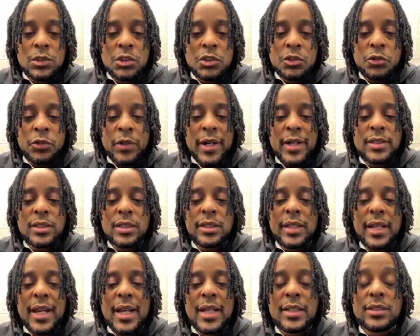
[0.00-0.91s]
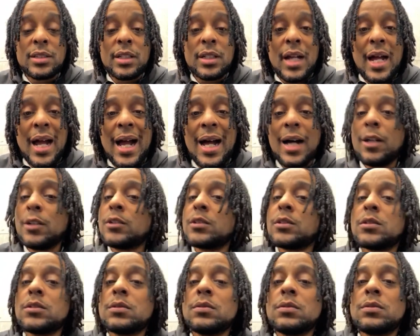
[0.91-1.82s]
Stranger Things in the
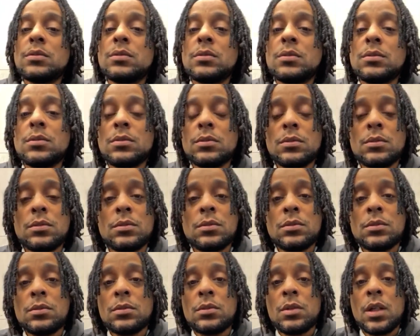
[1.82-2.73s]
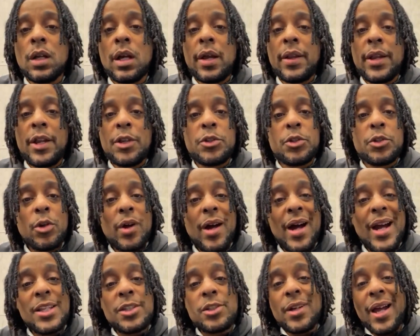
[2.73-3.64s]
house. They're
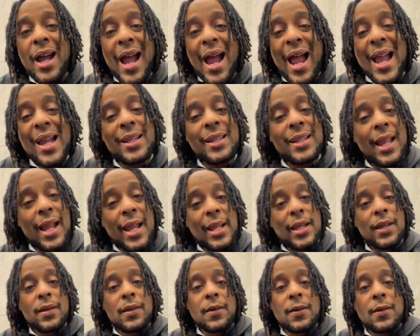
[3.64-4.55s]
trying to act like